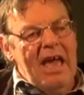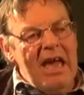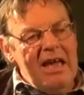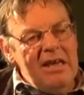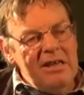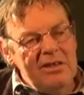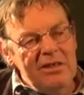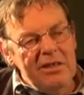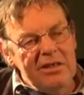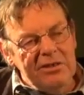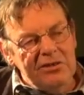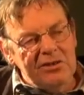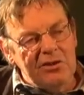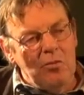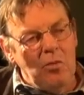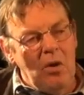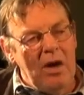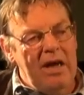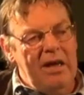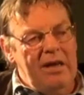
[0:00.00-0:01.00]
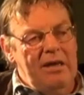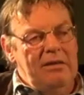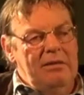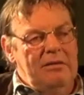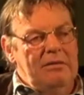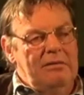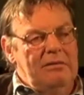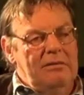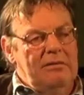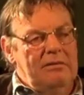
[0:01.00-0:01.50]
eight years away.
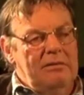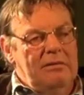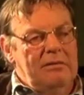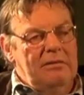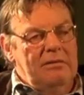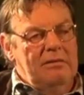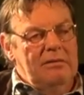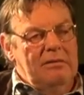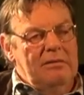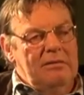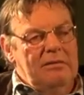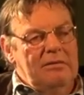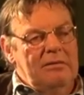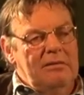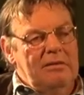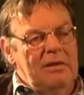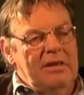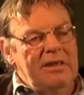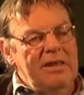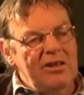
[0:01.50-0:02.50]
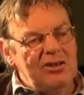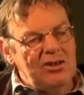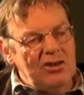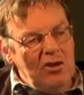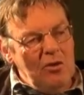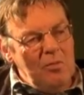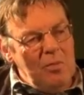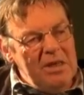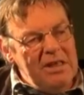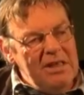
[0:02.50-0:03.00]
And there'll
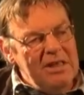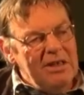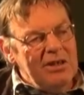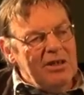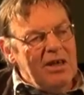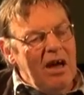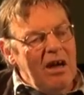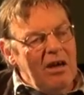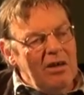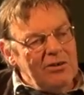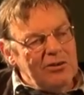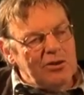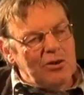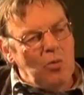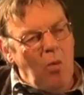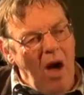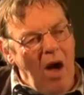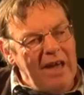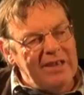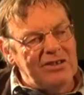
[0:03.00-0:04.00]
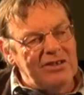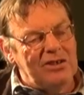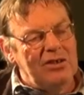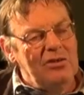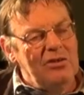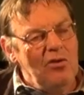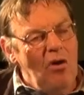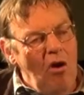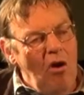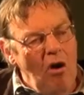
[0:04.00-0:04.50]
still be twice
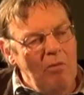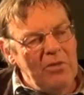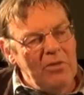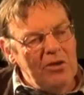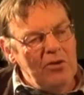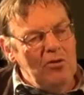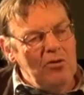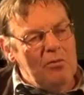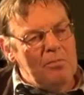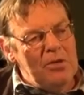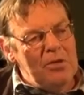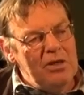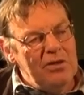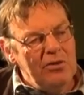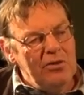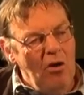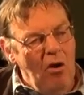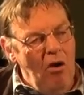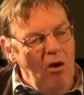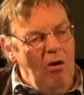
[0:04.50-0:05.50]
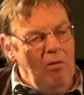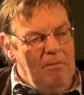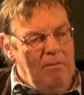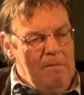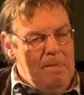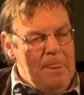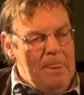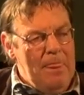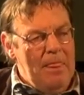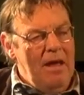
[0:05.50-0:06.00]
the norm, the European norm.
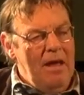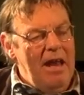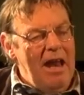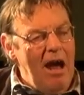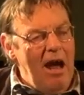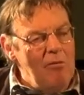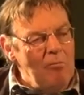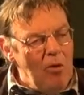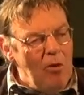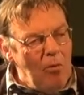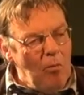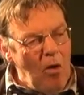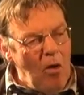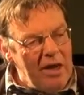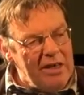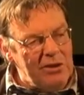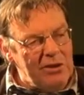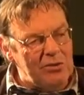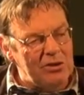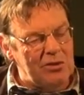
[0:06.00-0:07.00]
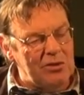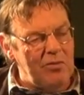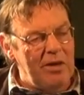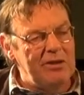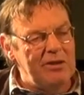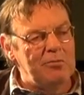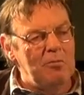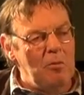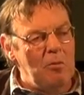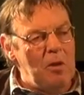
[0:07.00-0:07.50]
How, what interest
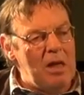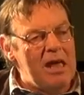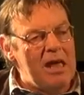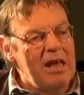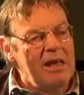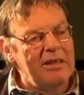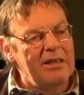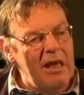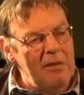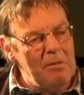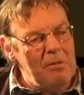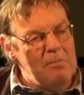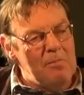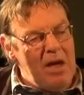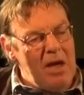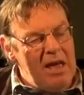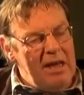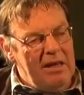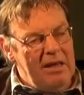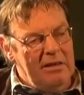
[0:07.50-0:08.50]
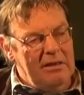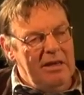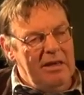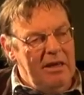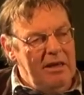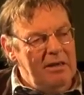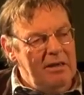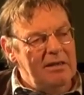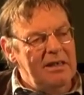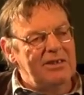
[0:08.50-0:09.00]
rates will we, they be paying?
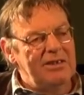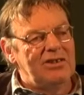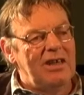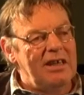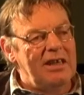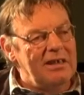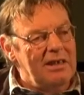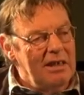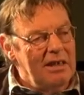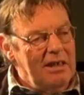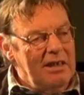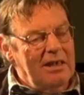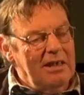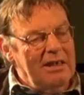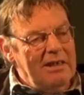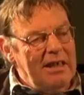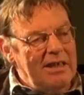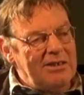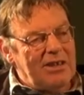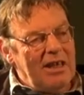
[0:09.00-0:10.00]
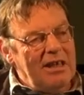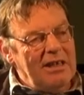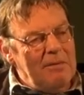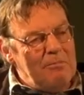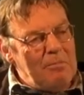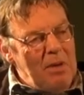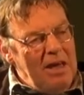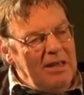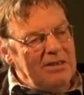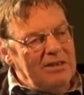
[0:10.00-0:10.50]
Yeah? Let's say, let's say they're
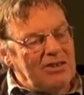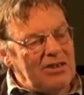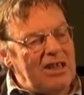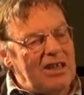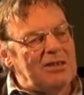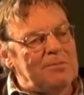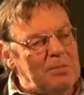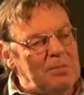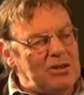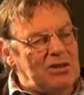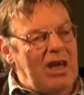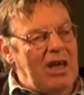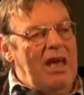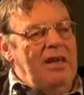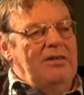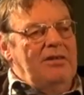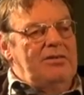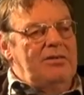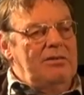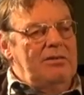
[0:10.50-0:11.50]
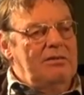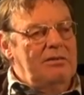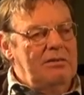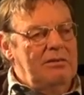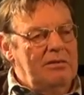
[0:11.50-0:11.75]
paying six percent,